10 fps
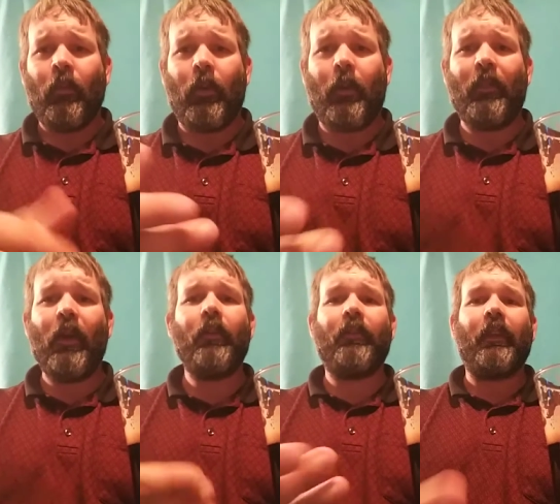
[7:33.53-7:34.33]
Well, I'm
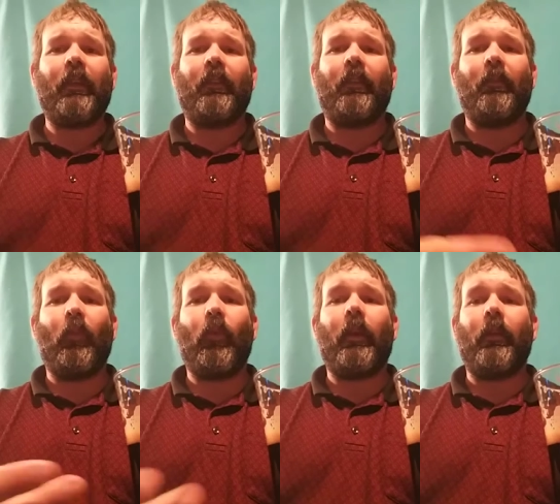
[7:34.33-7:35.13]
noticing that the
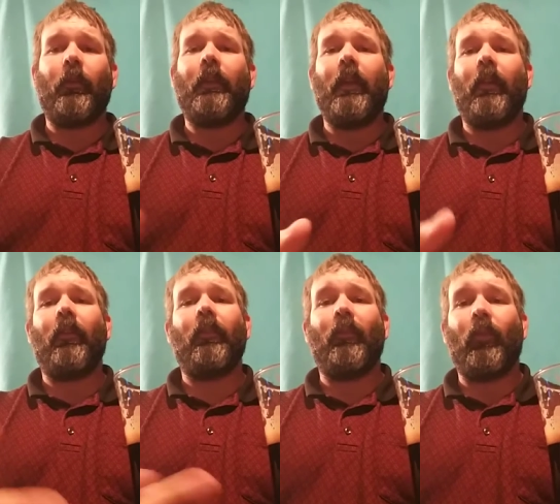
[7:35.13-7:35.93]
more I go in
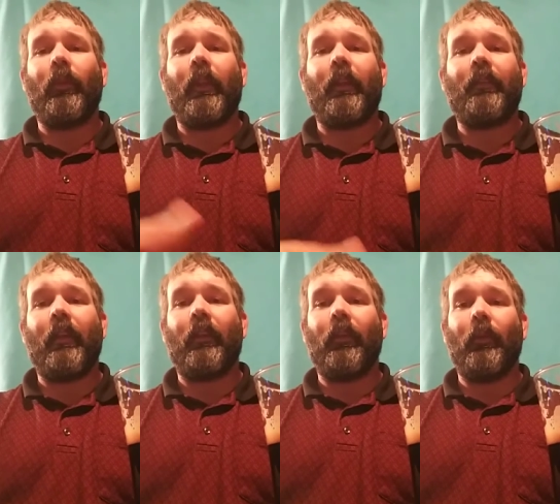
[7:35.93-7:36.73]
there and the more that I
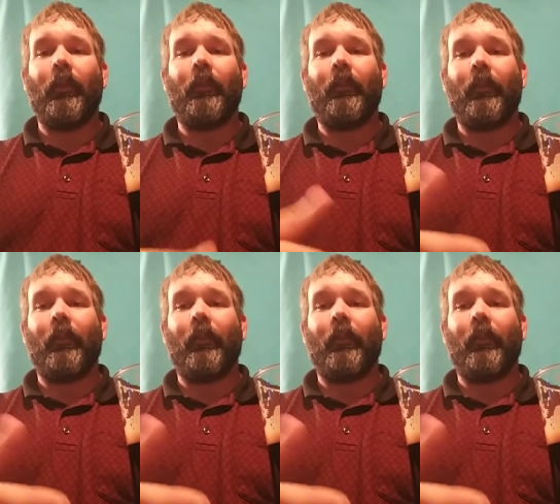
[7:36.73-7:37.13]
take and go into